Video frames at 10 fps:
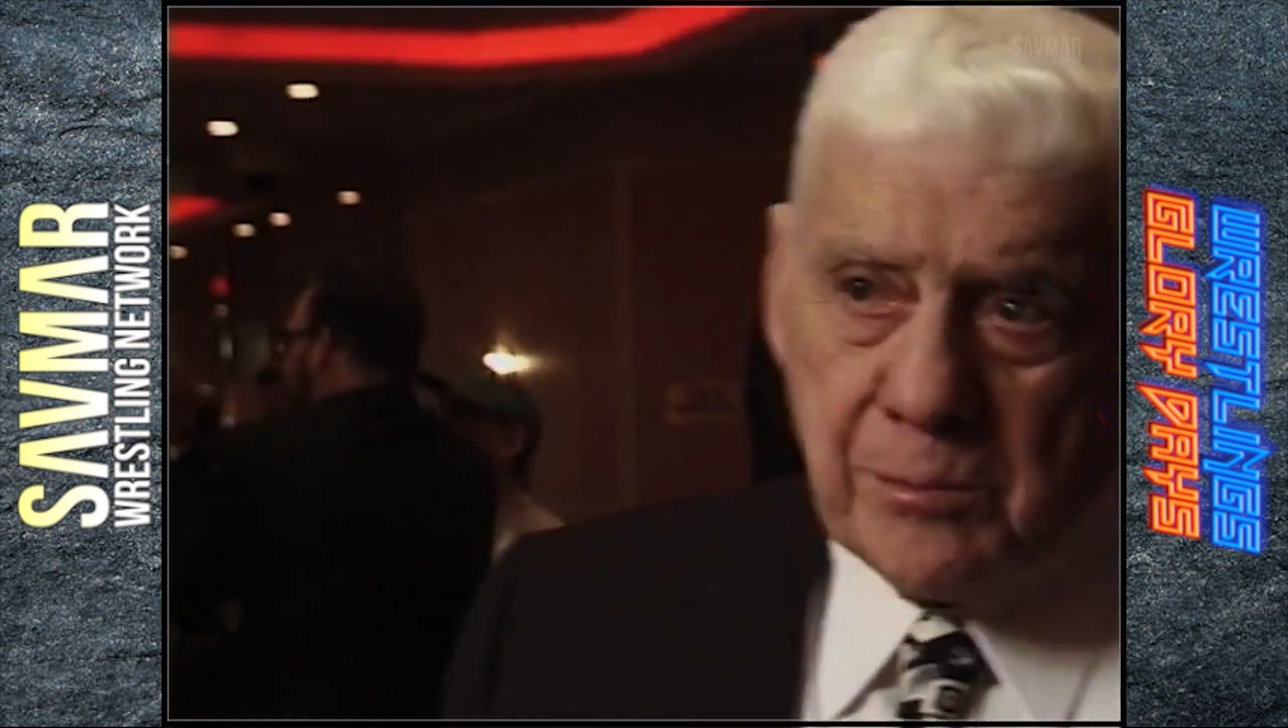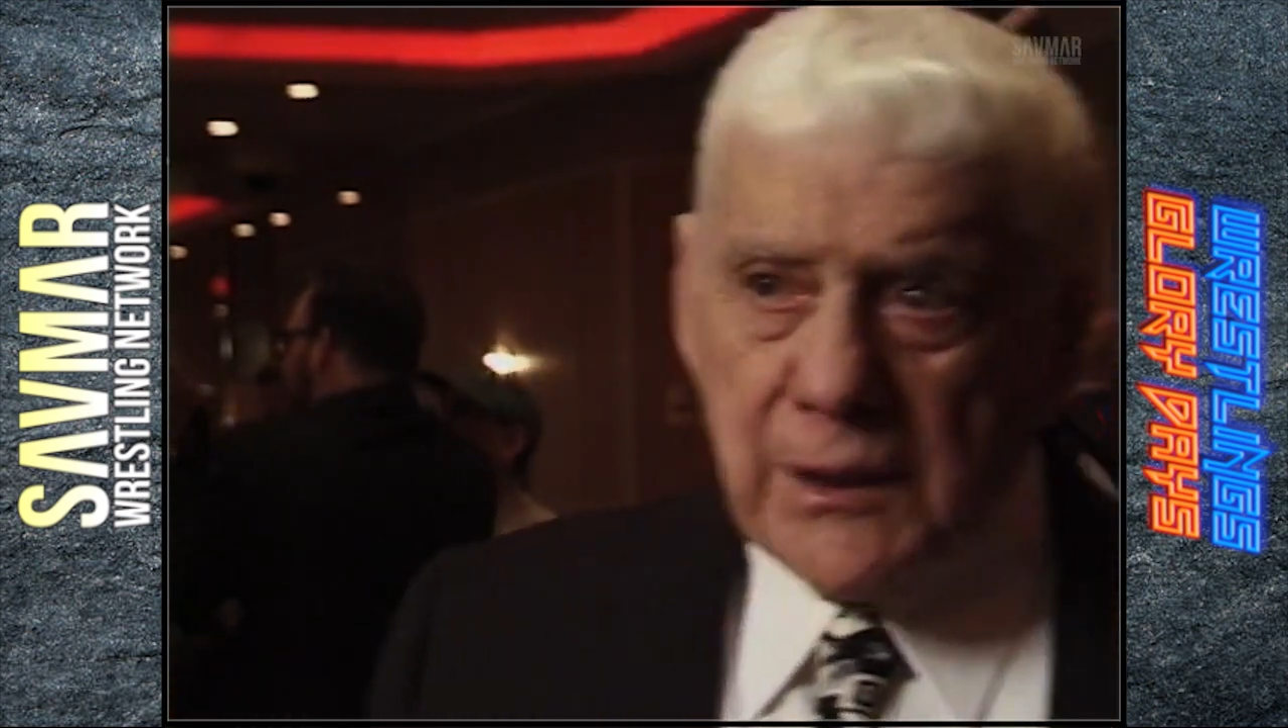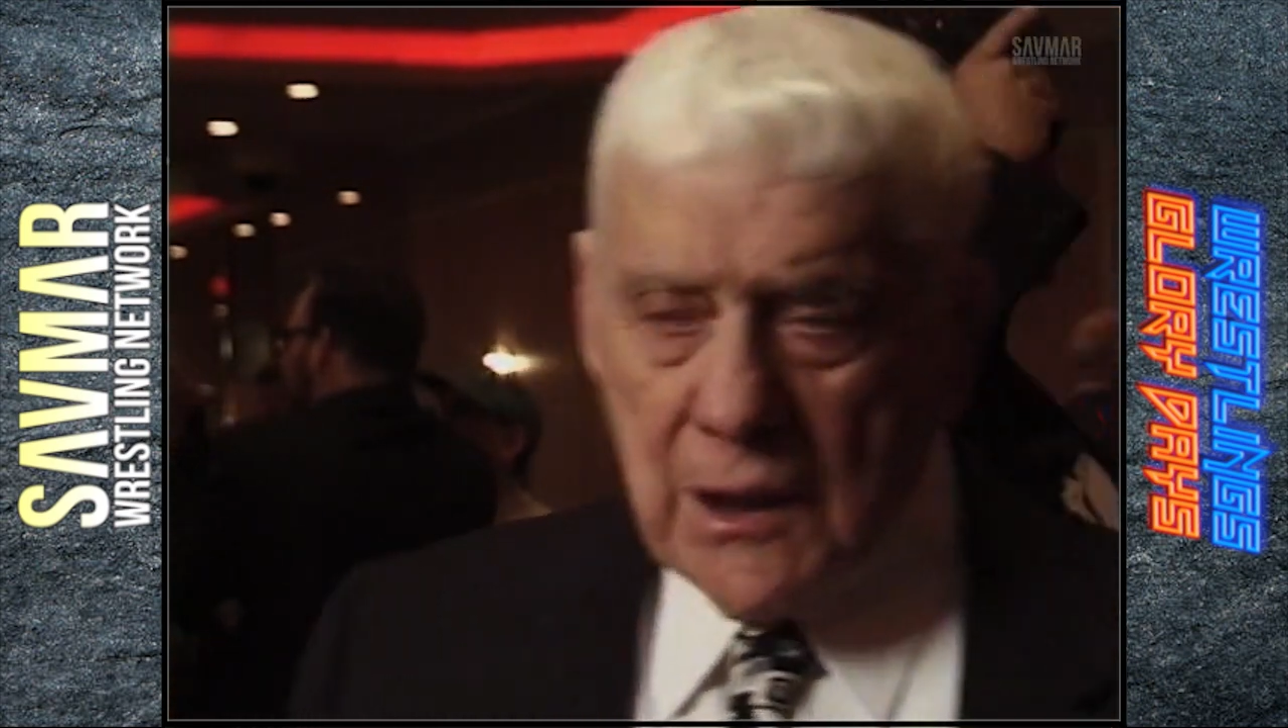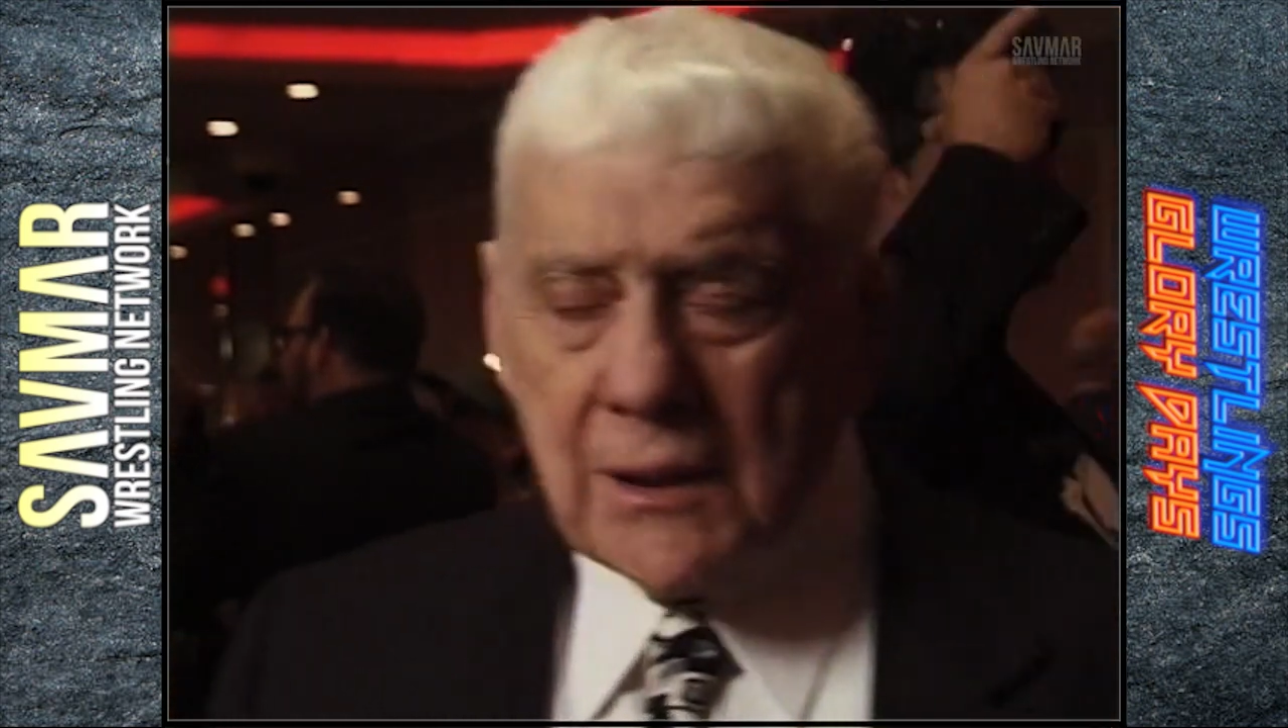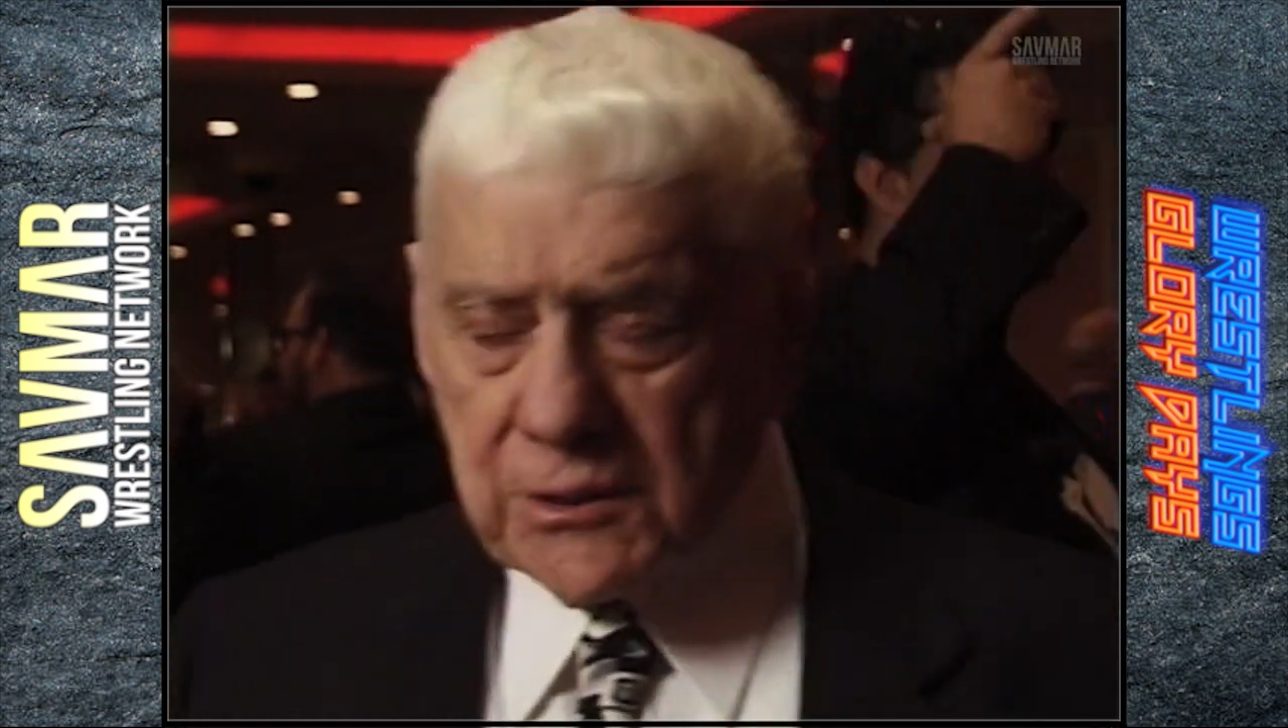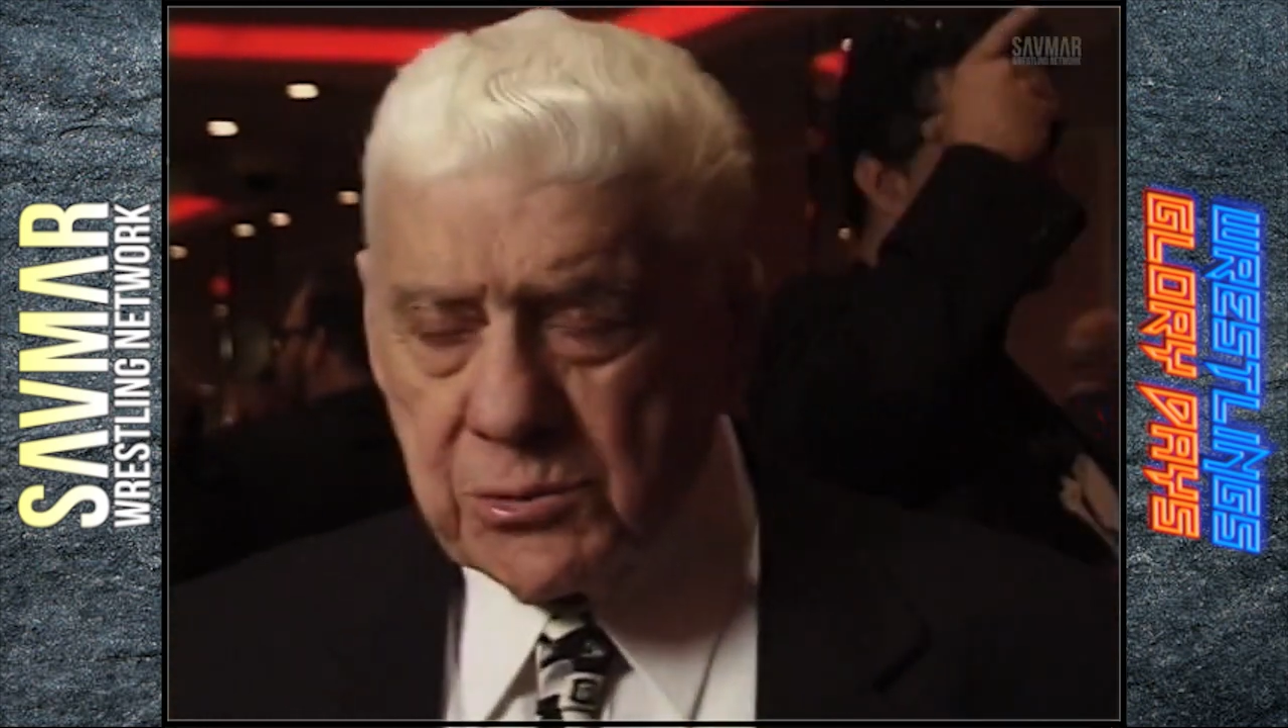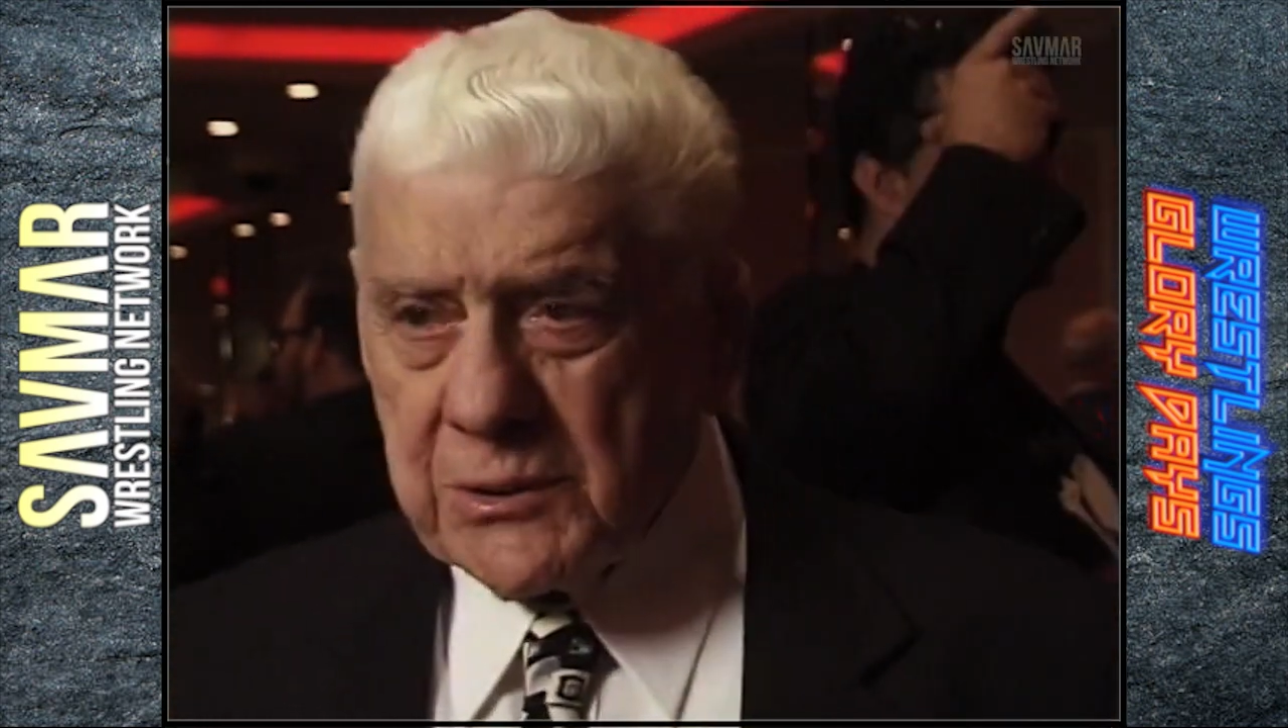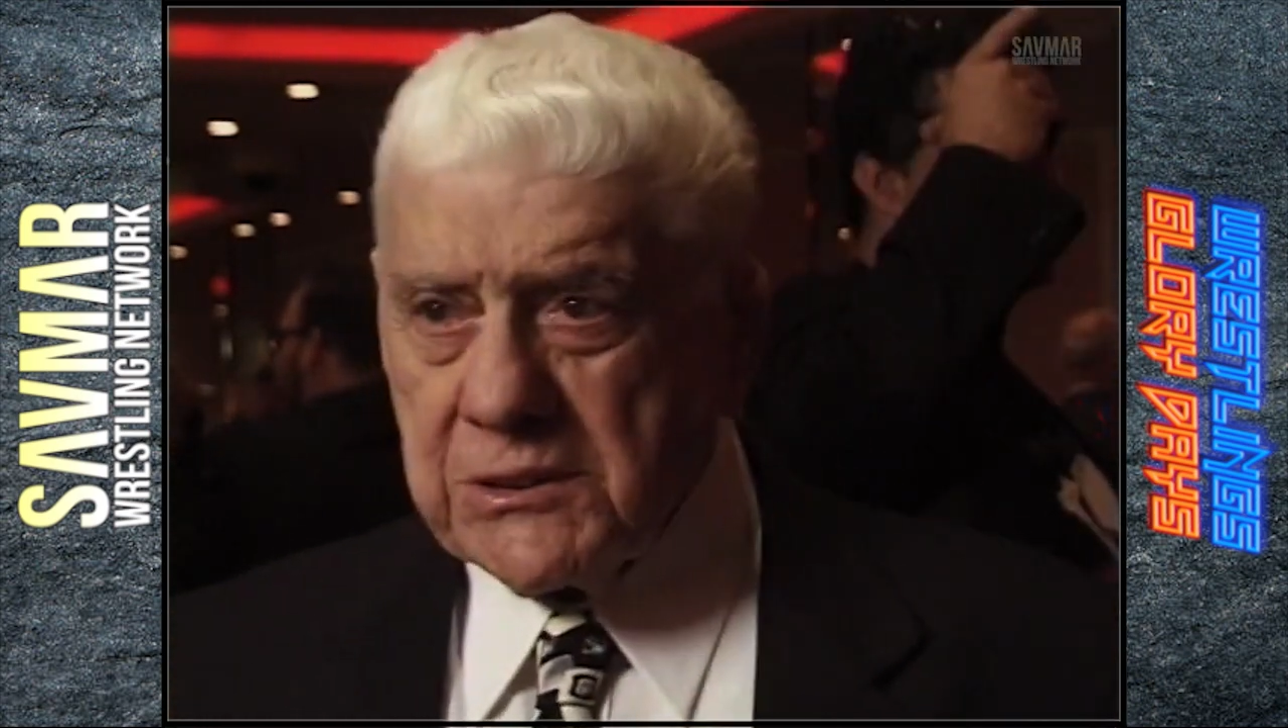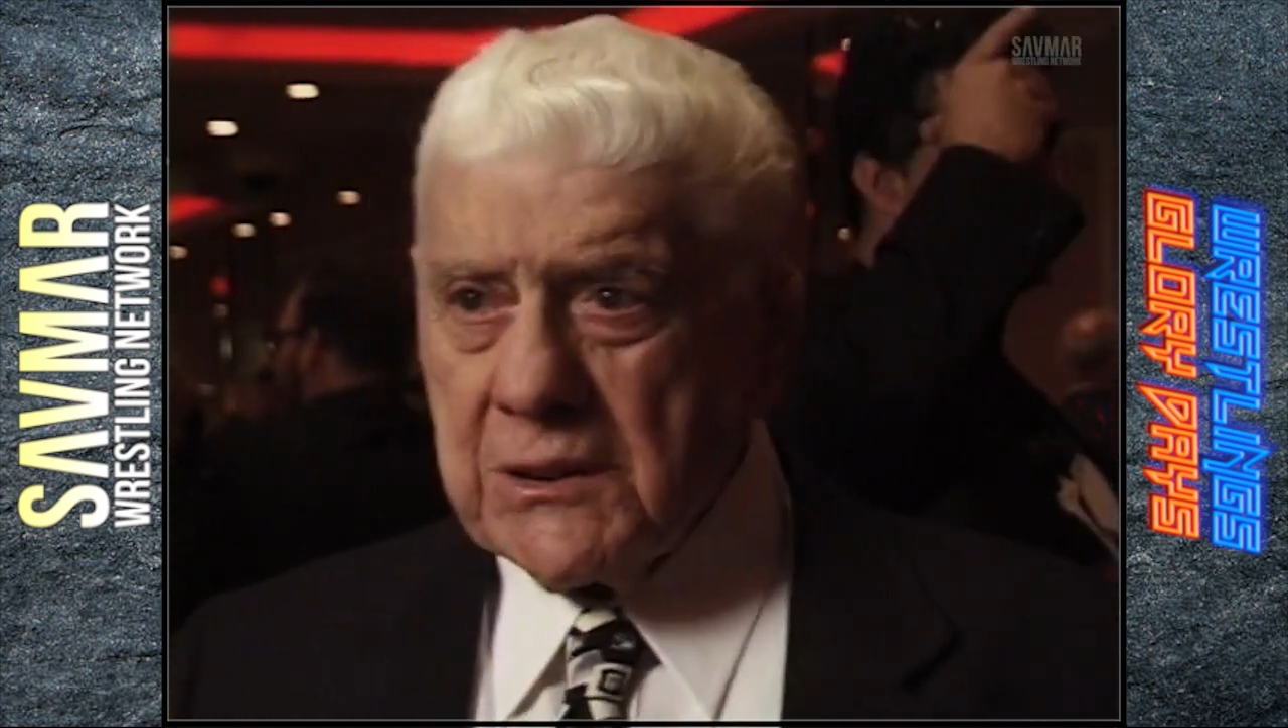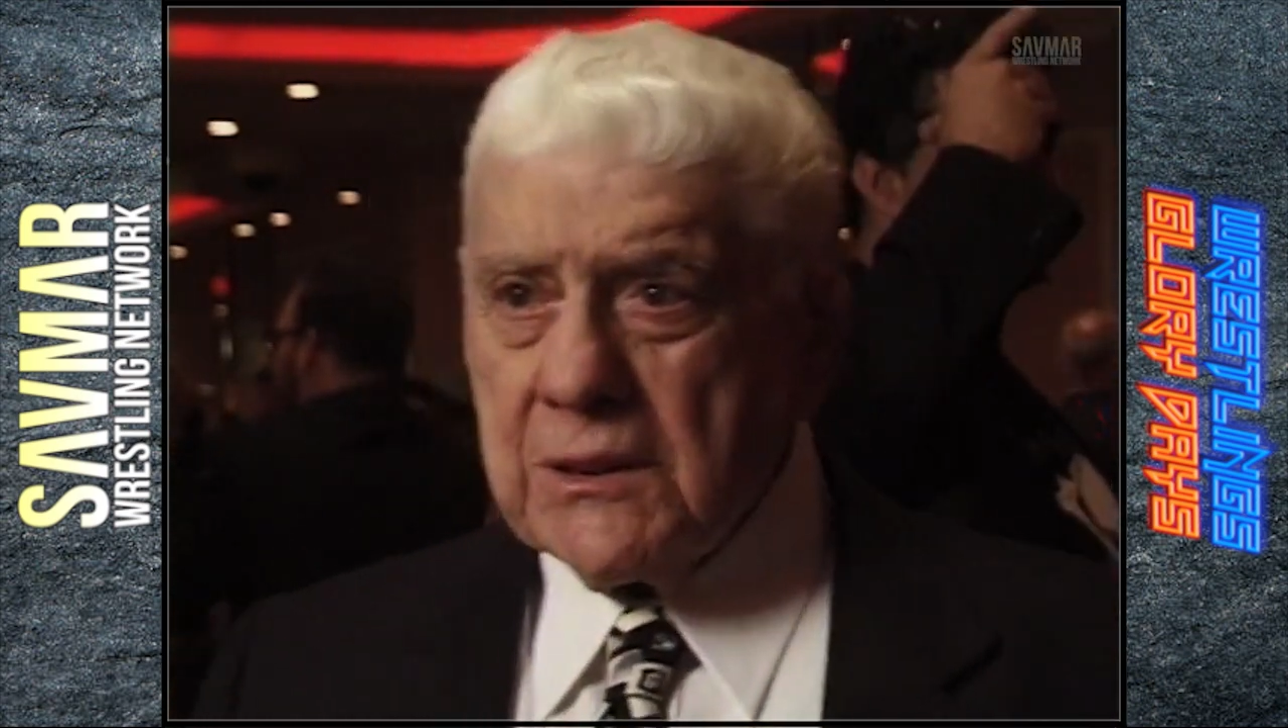to be honest
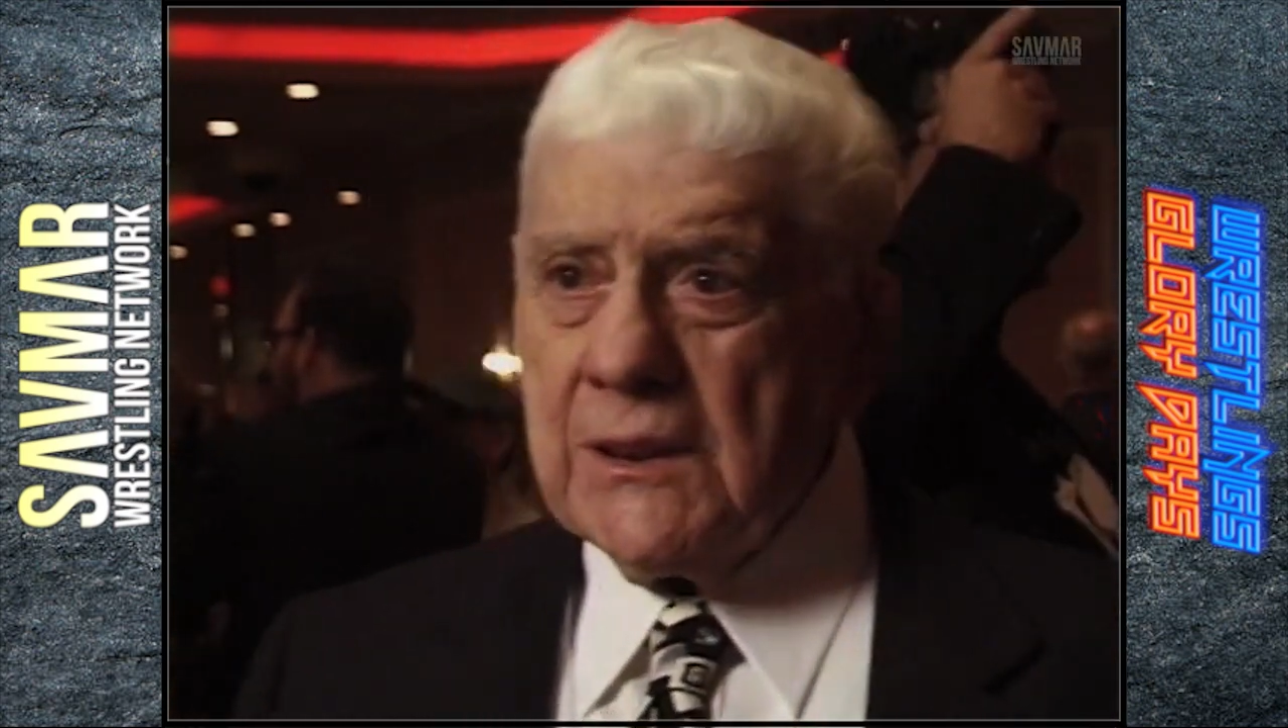with you.